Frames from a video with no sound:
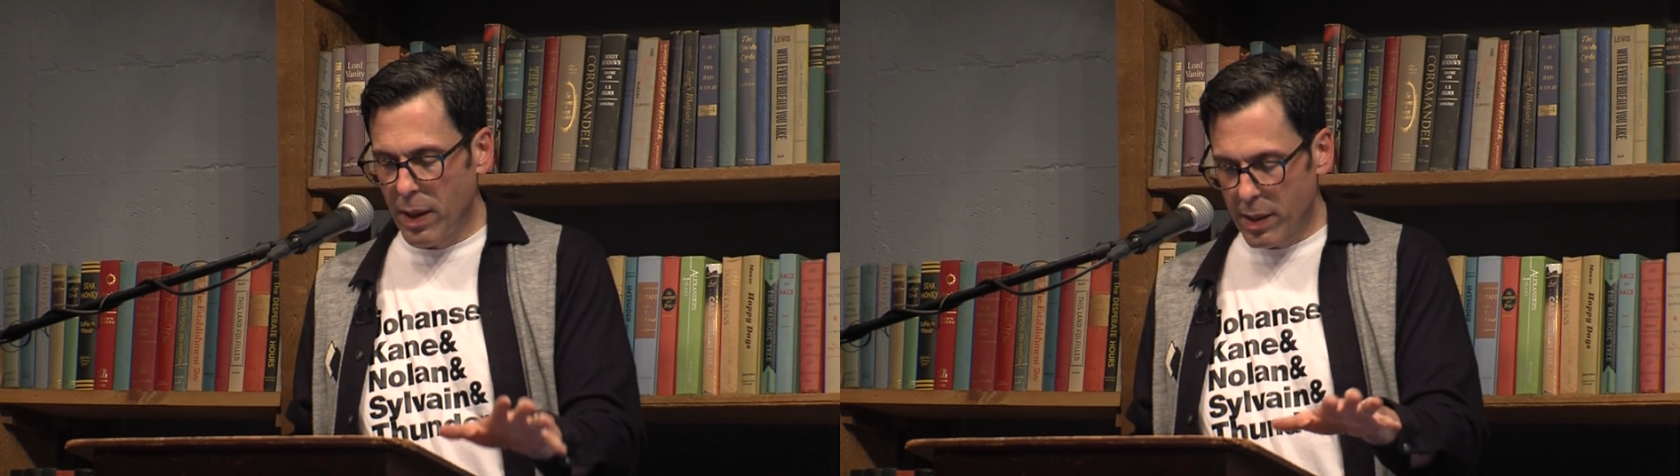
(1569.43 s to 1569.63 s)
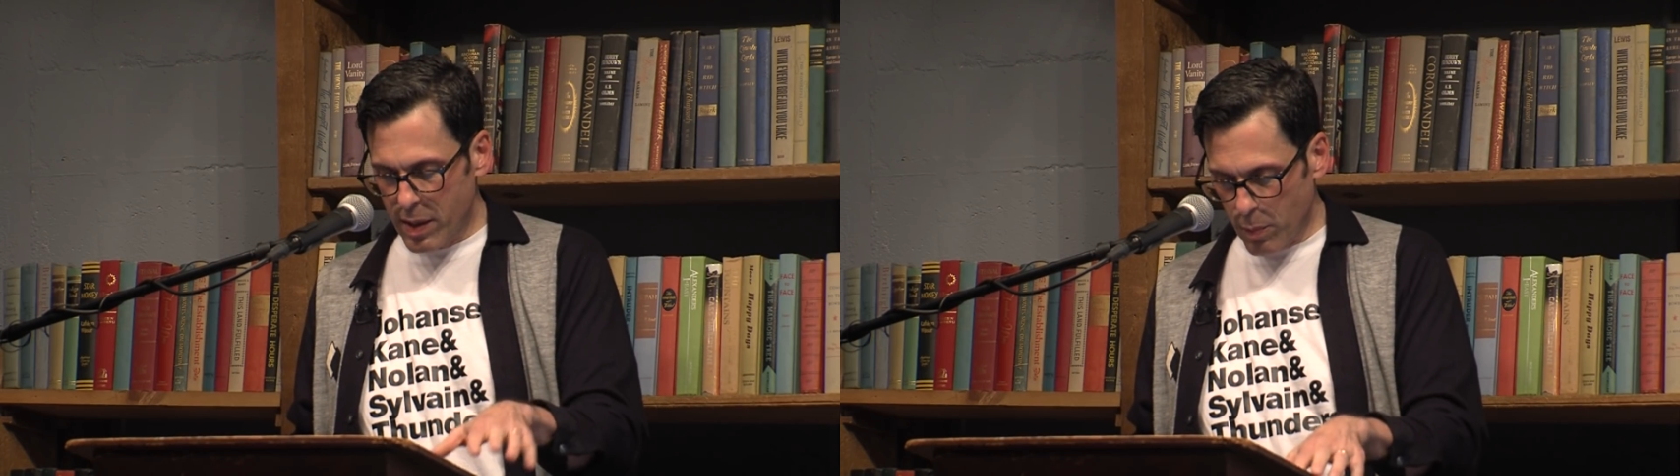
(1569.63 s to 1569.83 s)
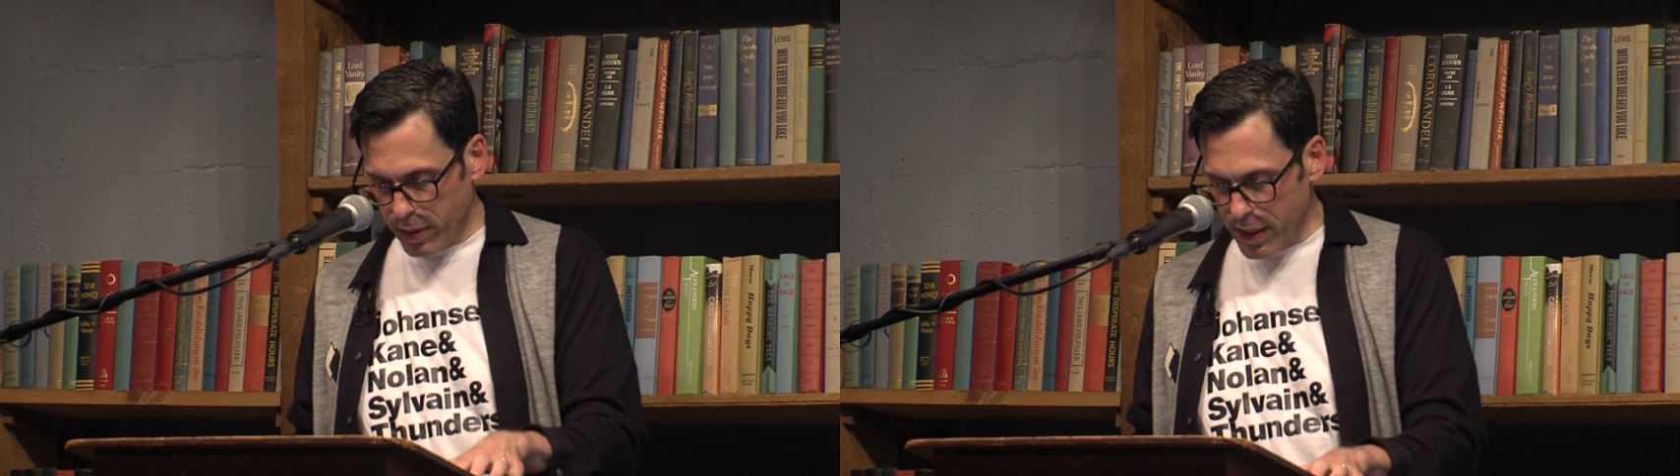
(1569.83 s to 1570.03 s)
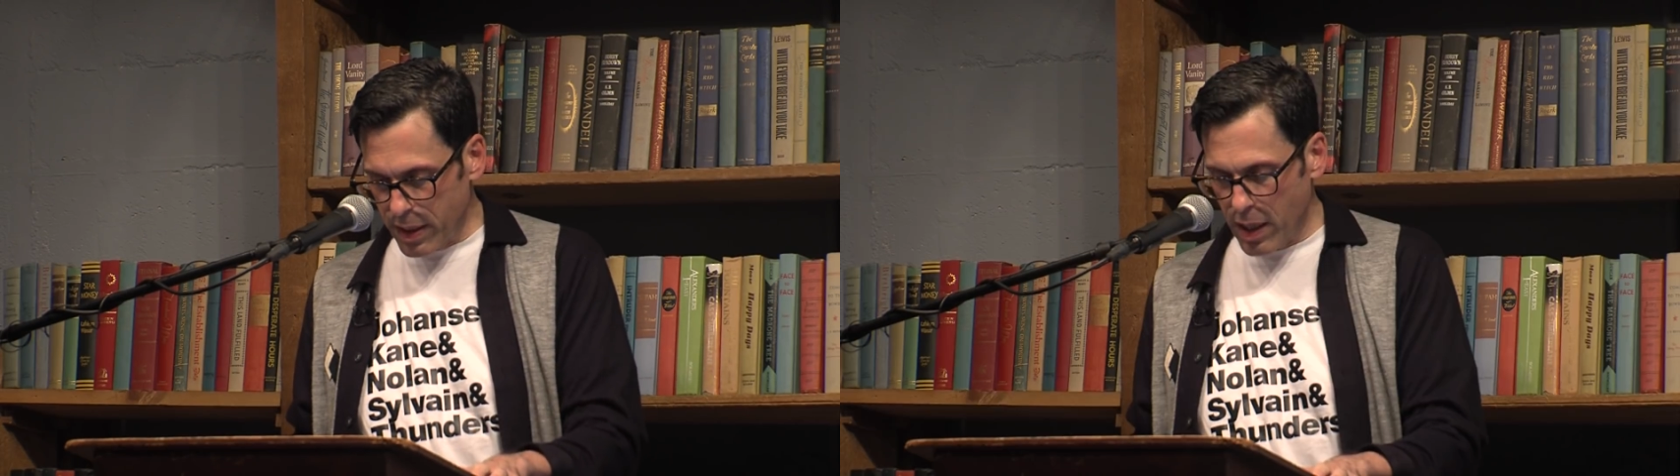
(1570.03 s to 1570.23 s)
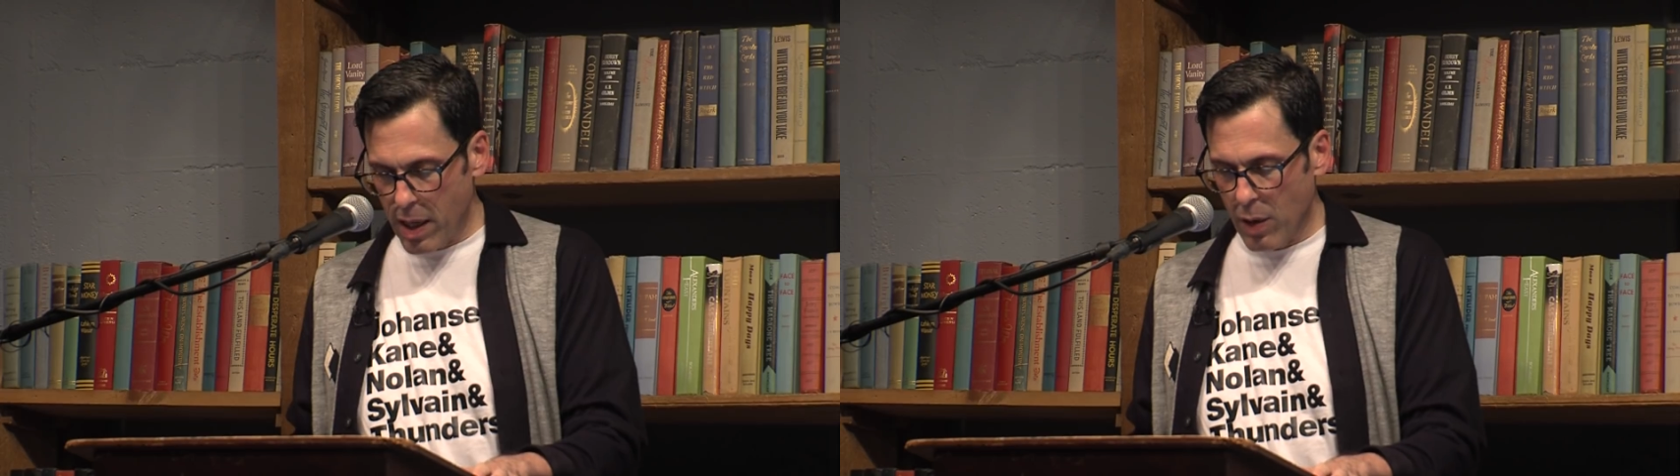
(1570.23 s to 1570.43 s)

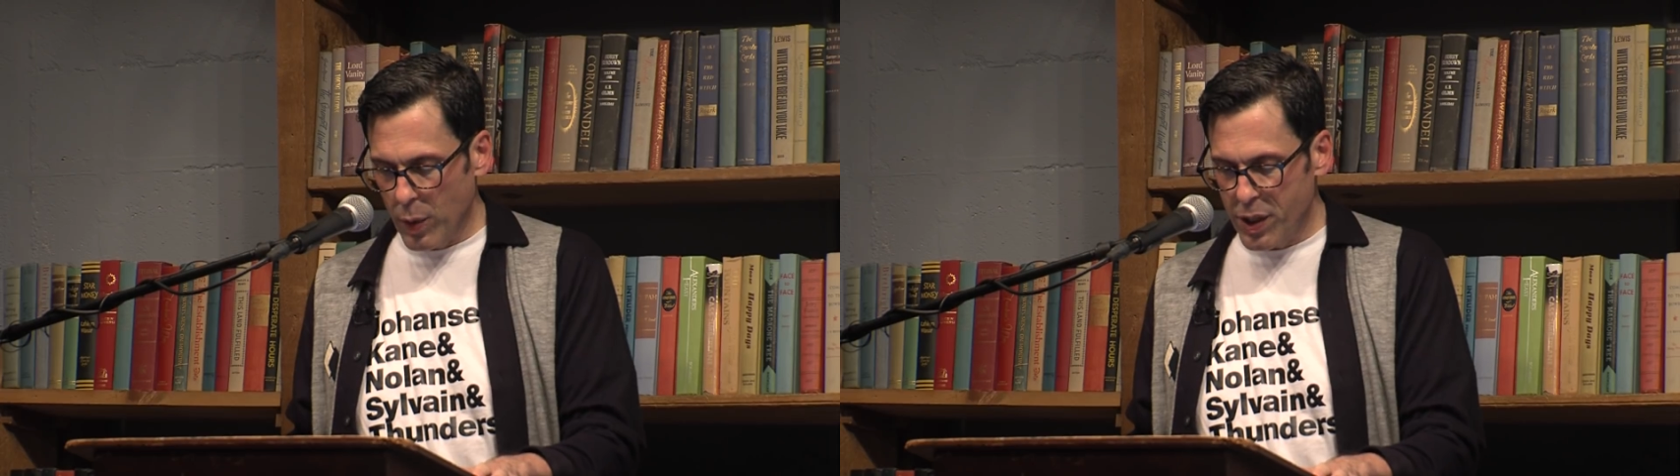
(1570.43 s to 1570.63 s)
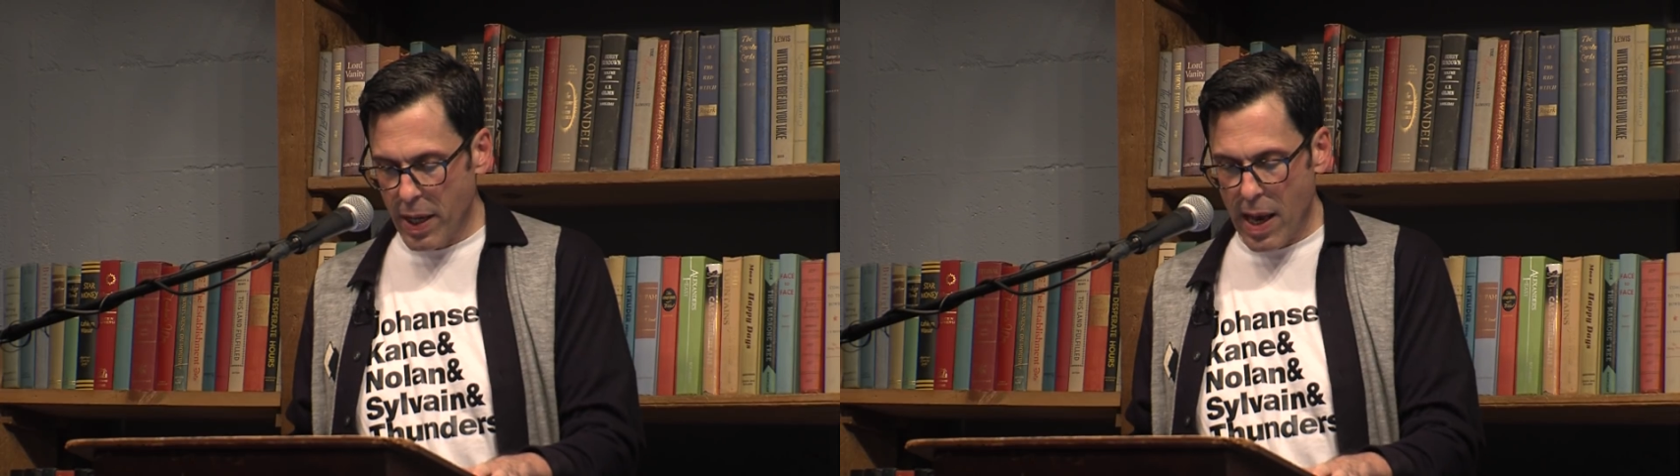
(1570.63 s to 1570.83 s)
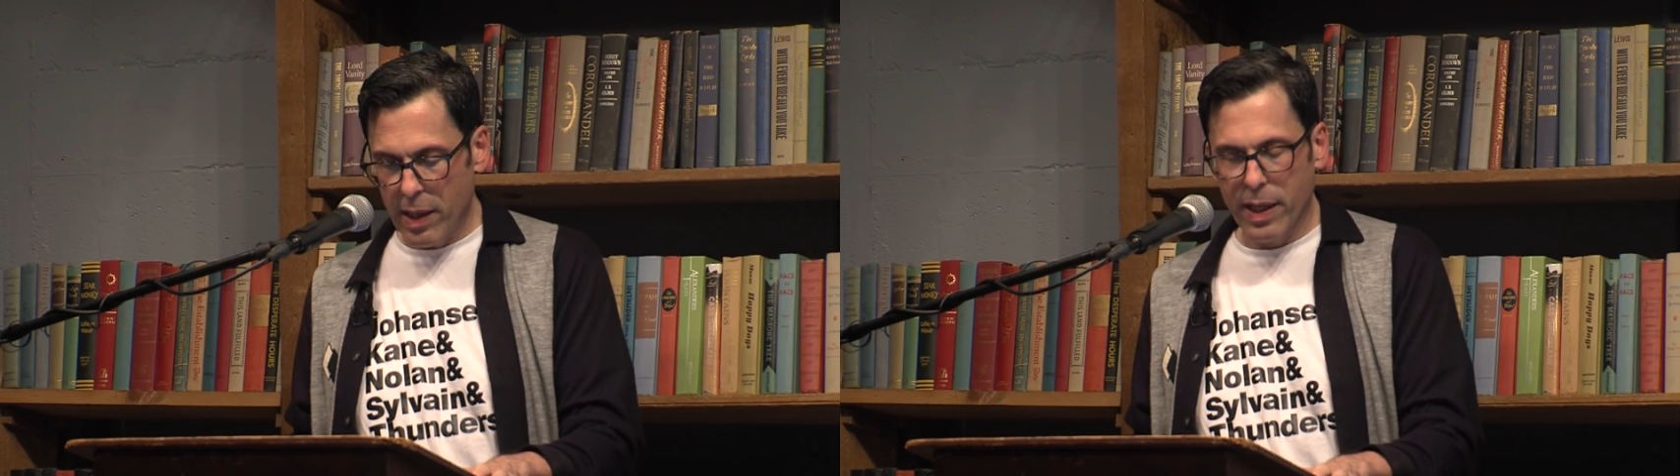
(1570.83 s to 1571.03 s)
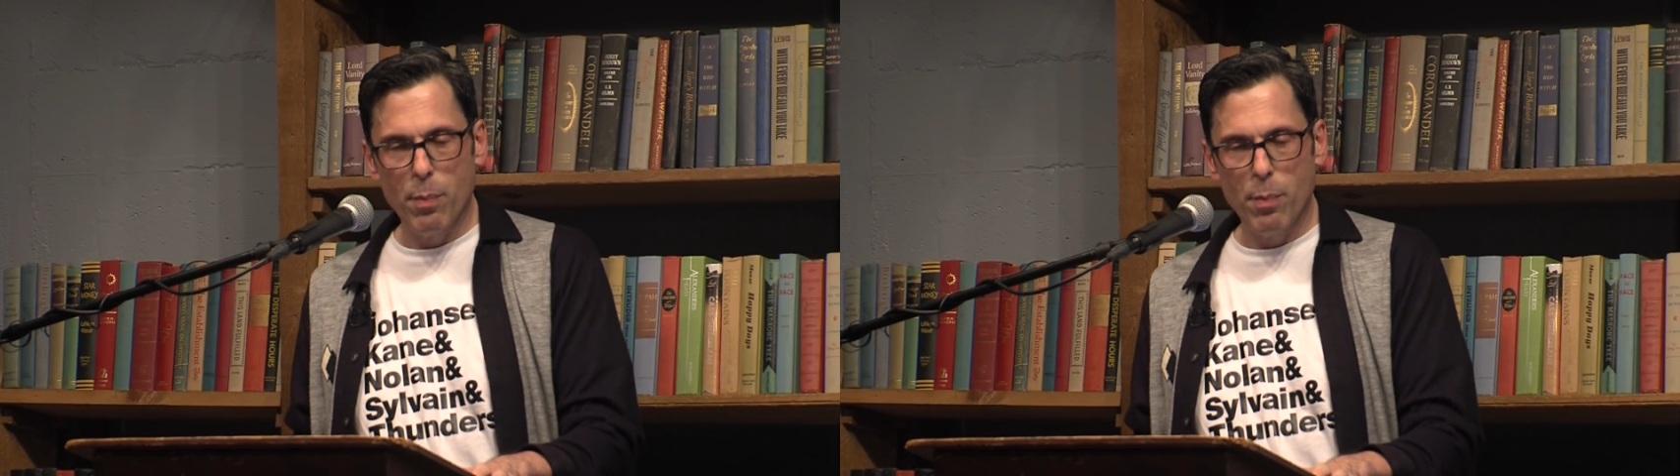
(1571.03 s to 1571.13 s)
Simplicity, originality,